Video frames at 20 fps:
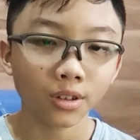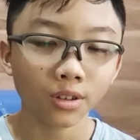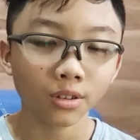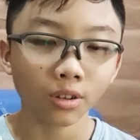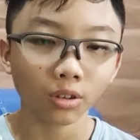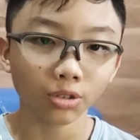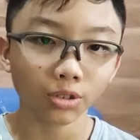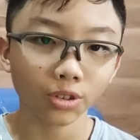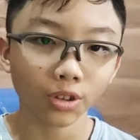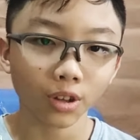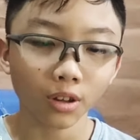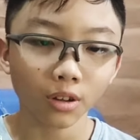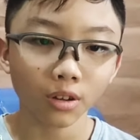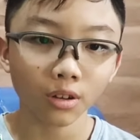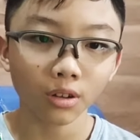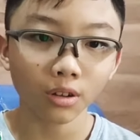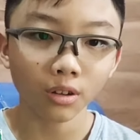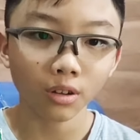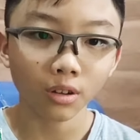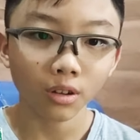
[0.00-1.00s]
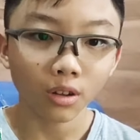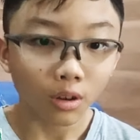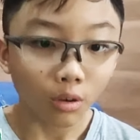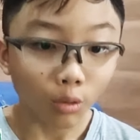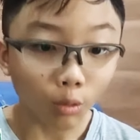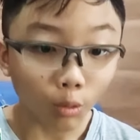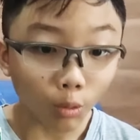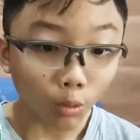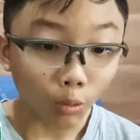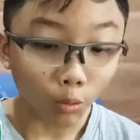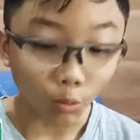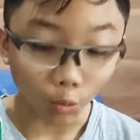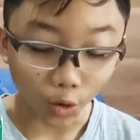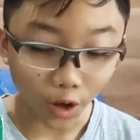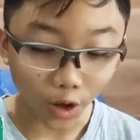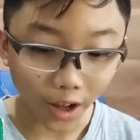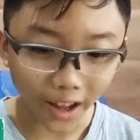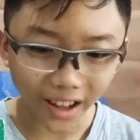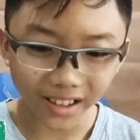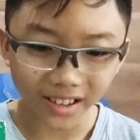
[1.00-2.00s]
Doctor said.
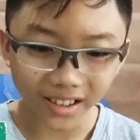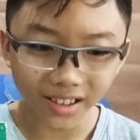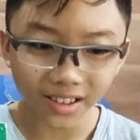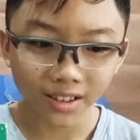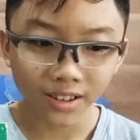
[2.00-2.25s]
What?